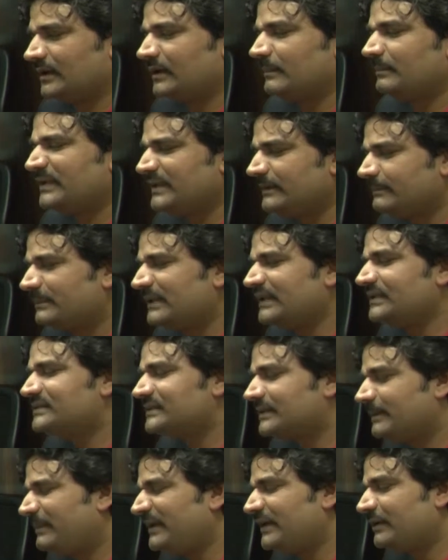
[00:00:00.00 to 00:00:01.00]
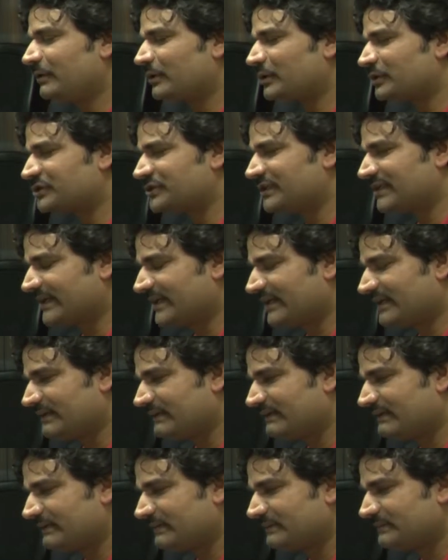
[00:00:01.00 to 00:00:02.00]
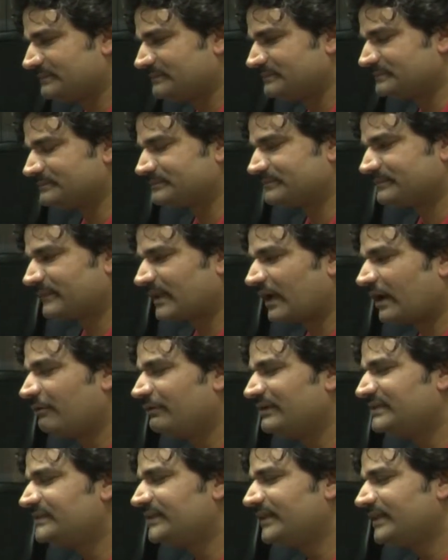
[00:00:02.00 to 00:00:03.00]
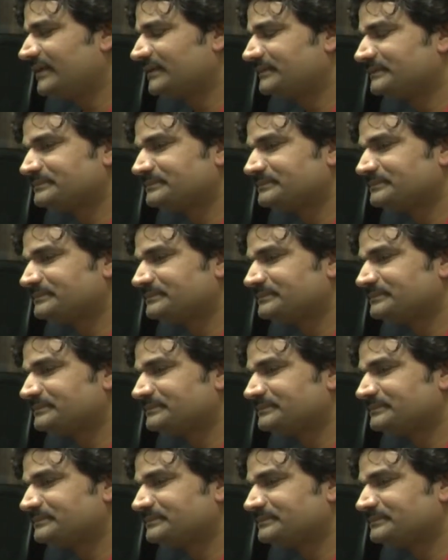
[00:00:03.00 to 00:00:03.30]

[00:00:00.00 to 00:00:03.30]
Please repeat your question again. How is the?